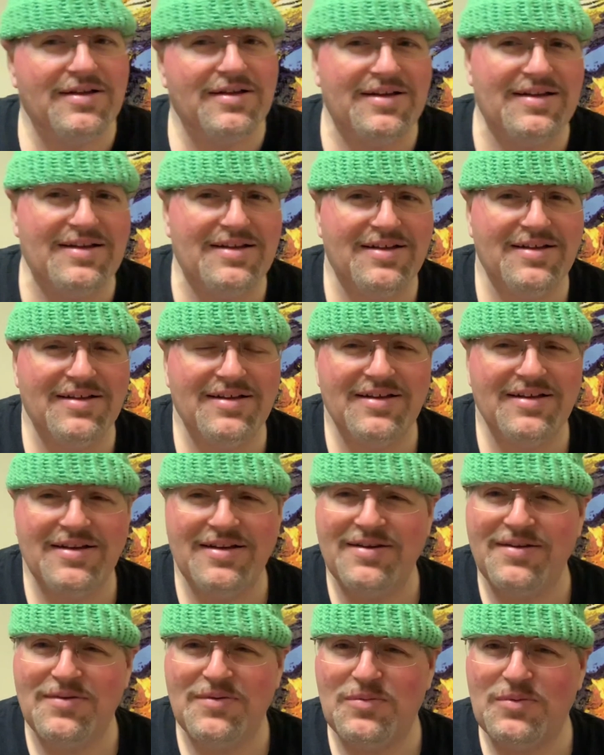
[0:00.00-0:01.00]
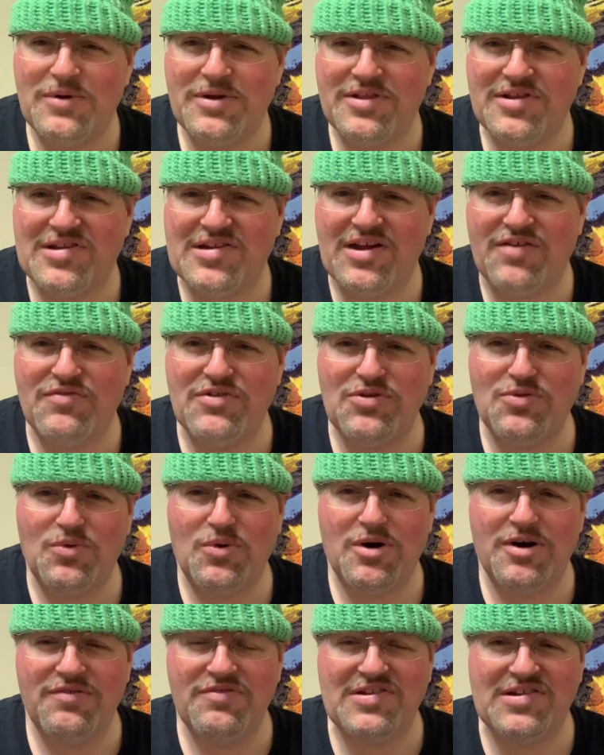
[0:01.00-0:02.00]
one of the seven
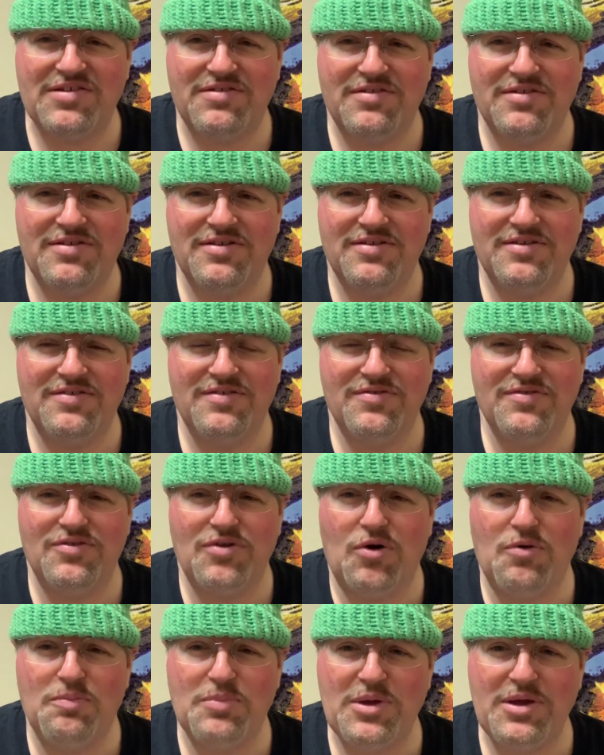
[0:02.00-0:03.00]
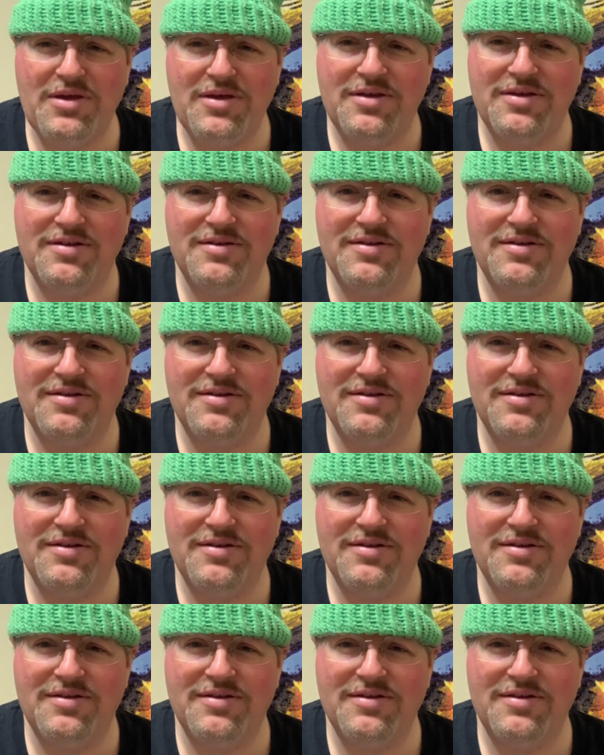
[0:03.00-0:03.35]
dwarfs. Dopey.